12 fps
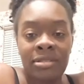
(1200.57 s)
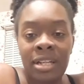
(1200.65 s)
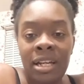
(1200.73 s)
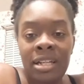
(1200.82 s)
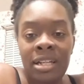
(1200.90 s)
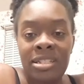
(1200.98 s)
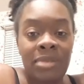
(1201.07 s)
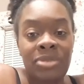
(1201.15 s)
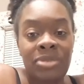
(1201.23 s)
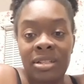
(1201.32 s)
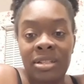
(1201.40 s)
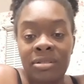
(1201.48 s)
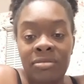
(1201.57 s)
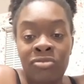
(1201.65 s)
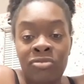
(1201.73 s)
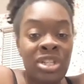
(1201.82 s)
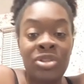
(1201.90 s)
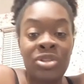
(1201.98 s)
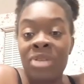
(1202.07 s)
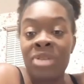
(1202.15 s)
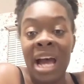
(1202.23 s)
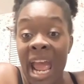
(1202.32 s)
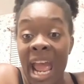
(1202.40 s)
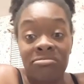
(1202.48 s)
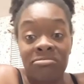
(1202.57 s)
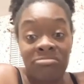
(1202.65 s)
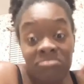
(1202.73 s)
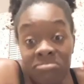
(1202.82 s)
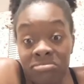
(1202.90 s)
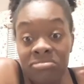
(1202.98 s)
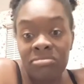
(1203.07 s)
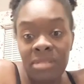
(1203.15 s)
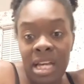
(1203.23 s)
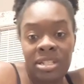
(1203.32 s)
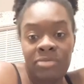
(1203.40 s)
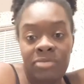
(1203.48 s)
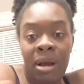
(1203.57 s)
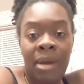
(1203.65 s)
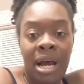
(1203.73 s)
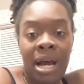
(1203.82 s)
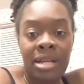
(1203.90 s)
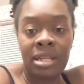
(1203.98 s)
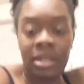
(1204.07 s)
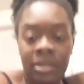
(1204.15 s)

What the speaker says: something when you're not that. That's just my mindset.